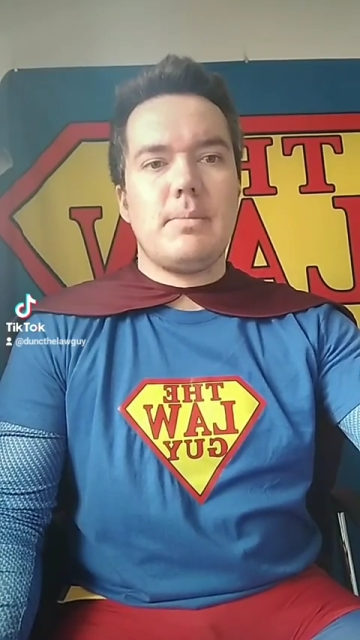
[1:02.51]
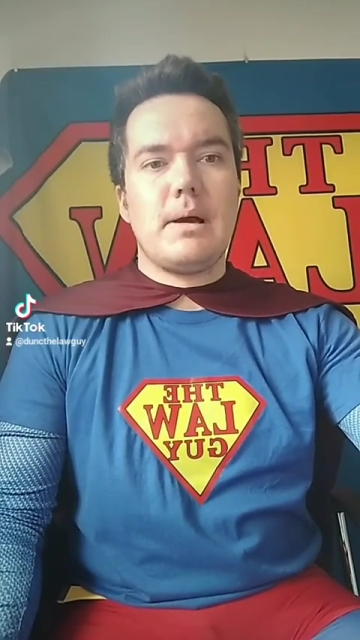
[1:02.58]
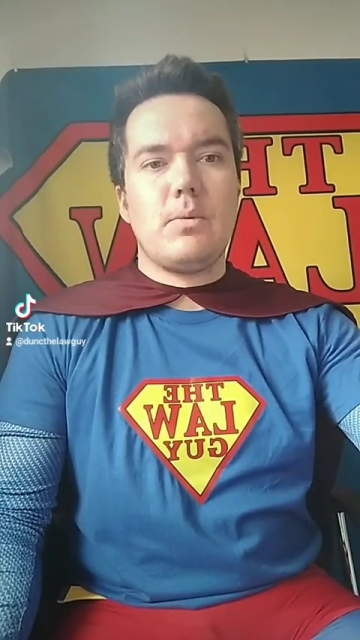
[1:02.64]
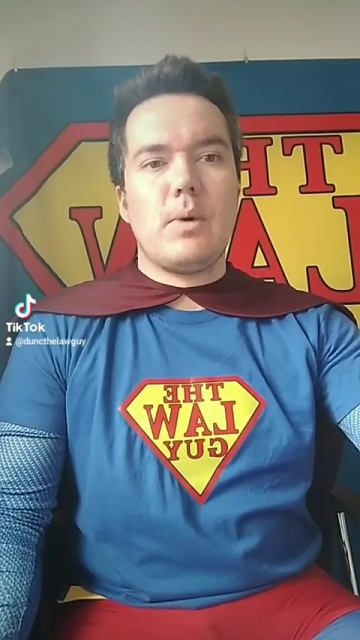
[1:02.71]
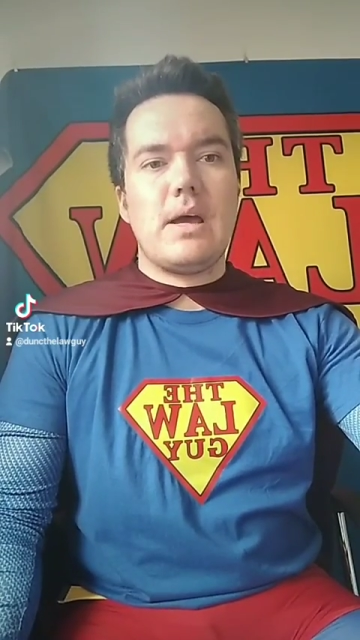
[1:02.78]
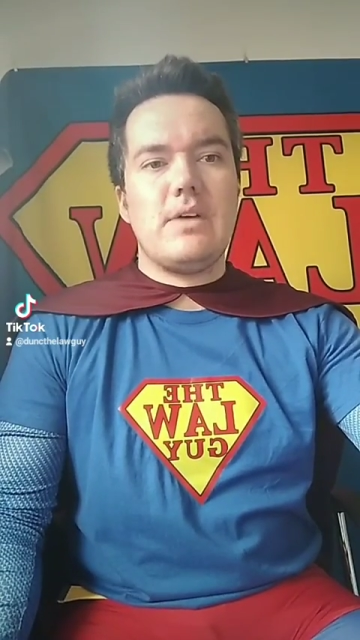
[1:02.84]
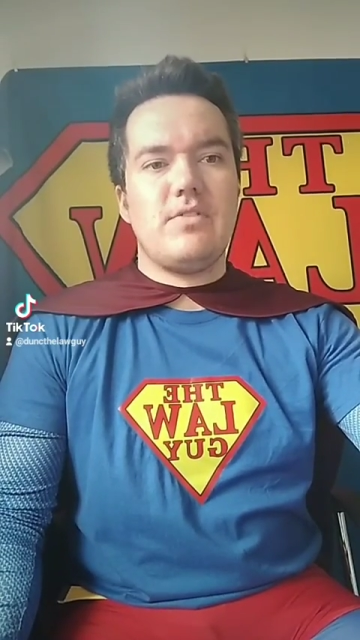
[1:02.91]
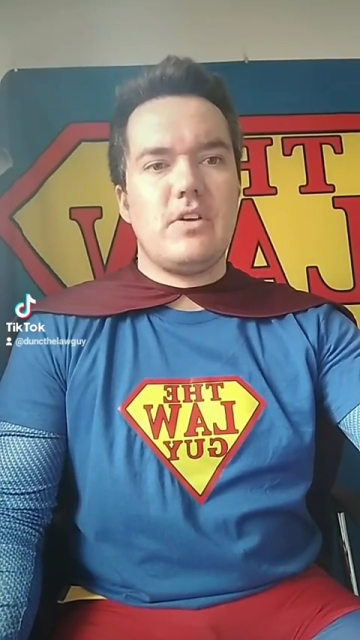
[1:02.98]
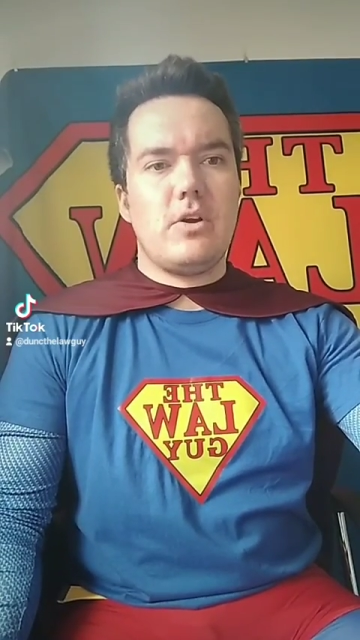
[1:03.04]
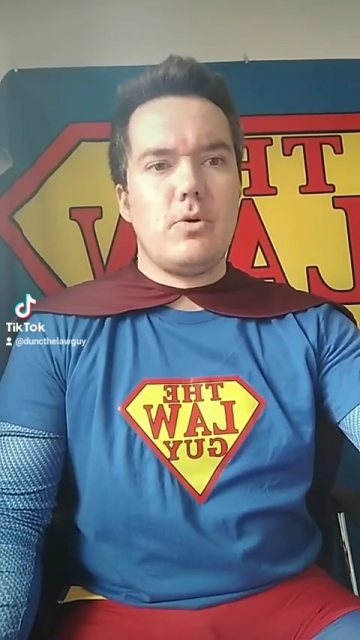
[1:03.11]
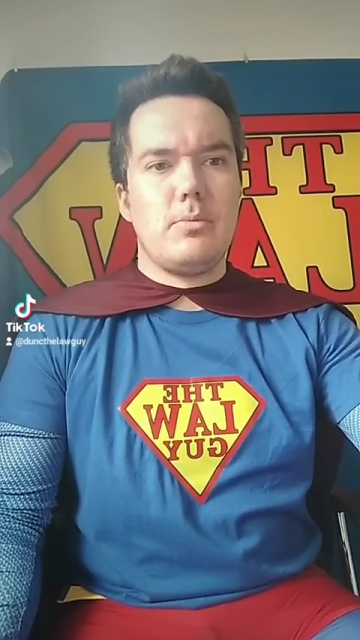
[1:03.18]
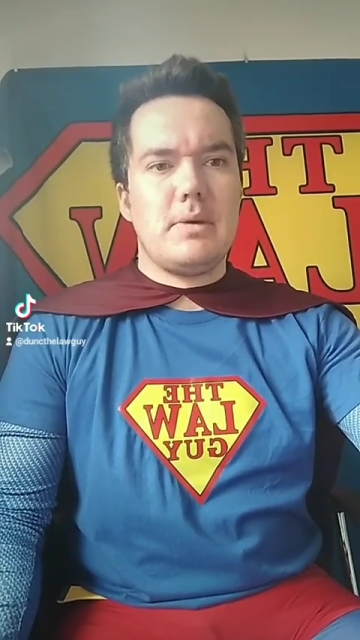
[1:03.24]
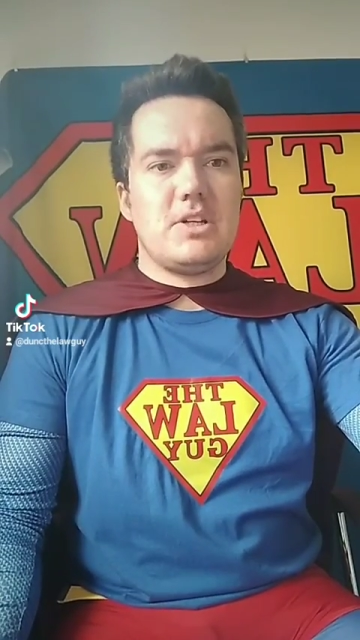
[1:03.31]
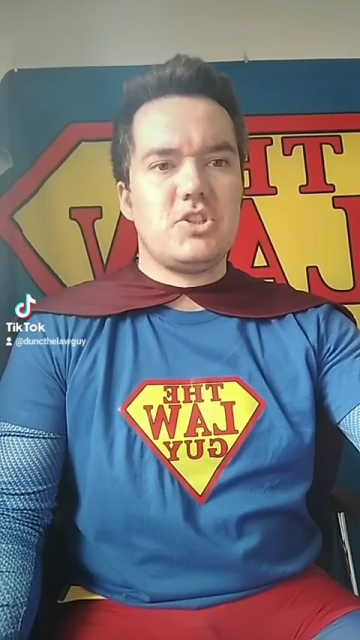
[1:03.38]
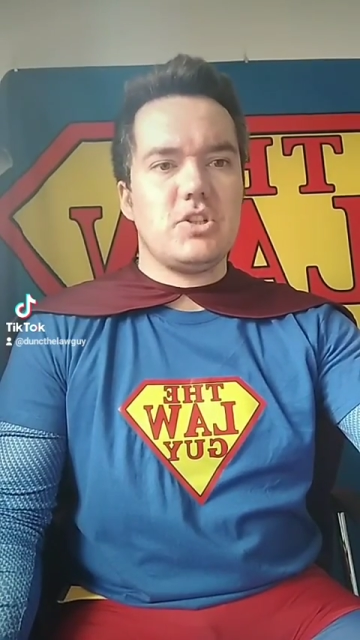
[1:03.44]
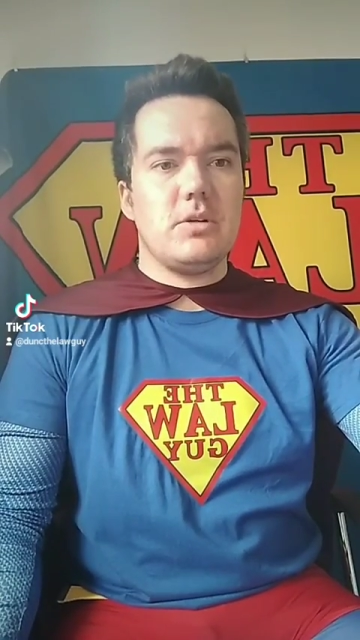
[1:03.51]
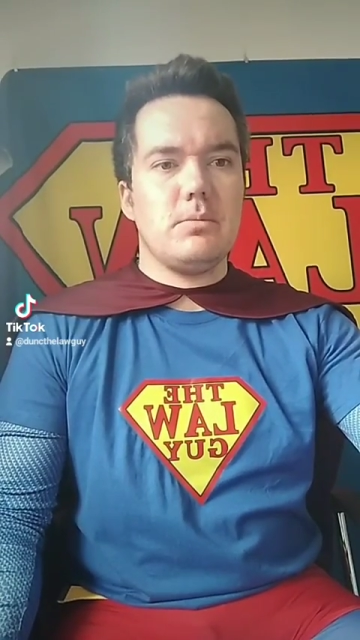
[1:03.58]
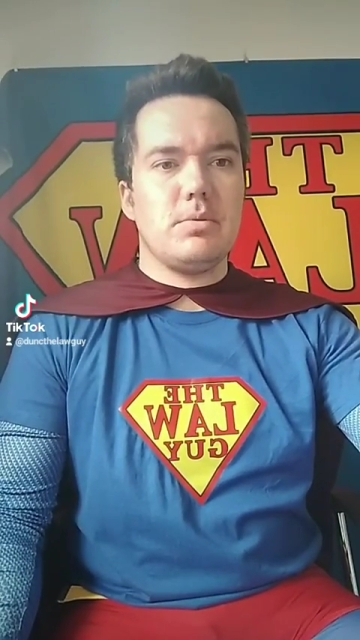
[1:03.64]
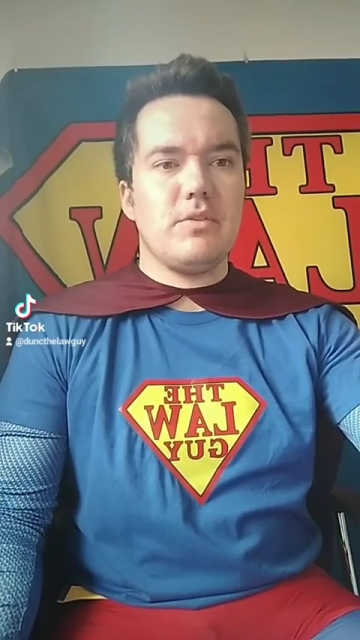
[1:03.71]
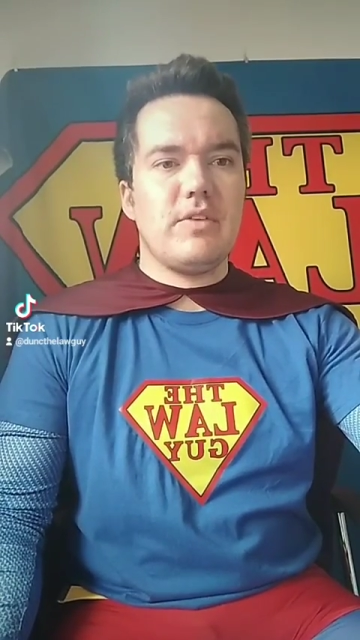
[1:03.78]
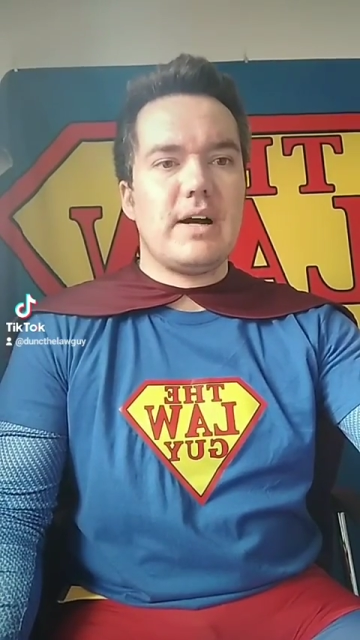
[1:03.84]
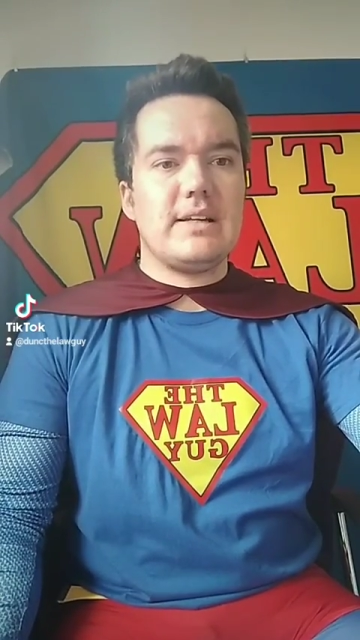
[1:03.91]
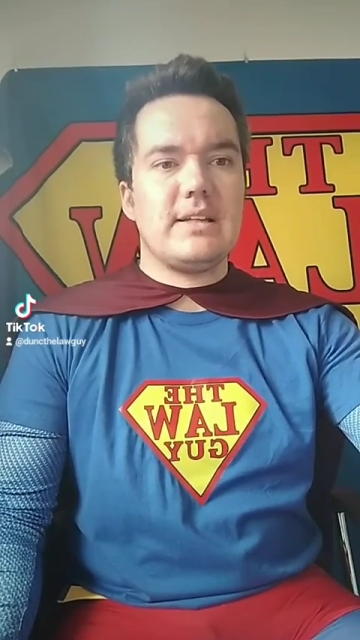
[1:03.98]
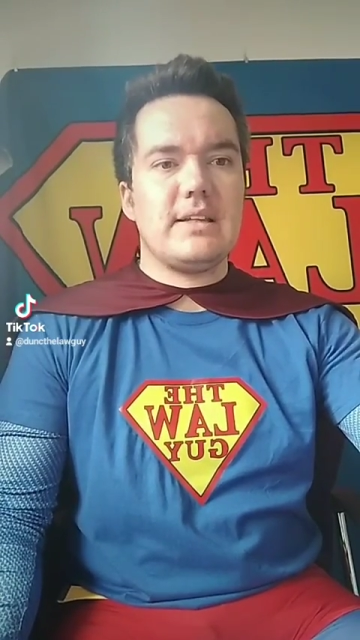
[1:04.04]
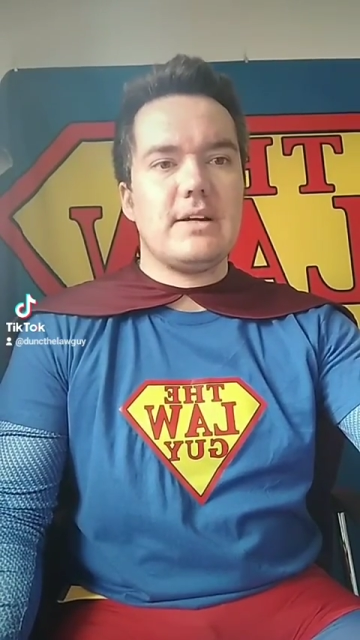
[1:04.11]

by way of an omission, provided